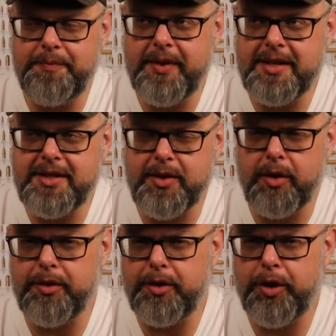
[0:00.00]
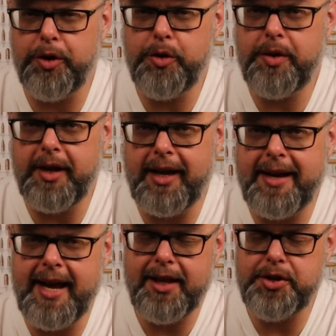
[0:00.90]
This is a crude
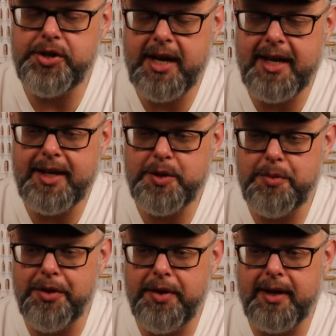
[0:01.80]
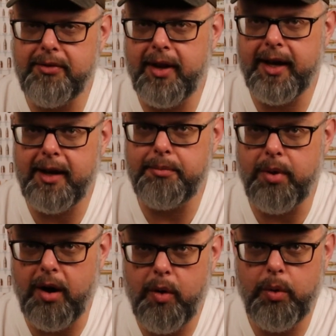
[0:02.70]
analogy, I guess, but think of like a
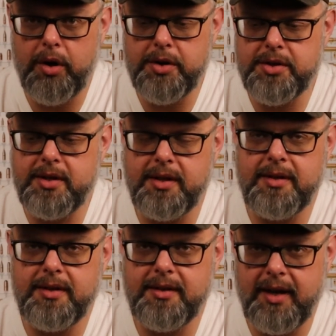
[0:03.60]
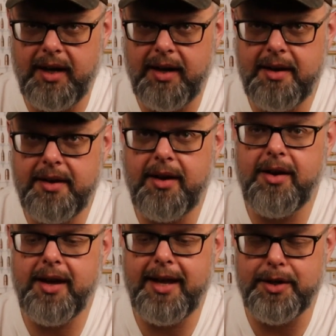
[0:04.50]
bratwurst, a hot
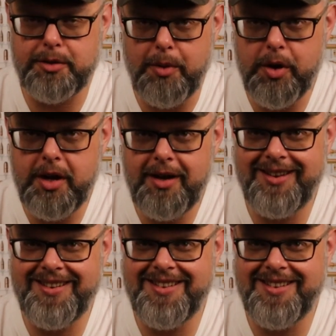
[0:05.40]
dog, and a smoky.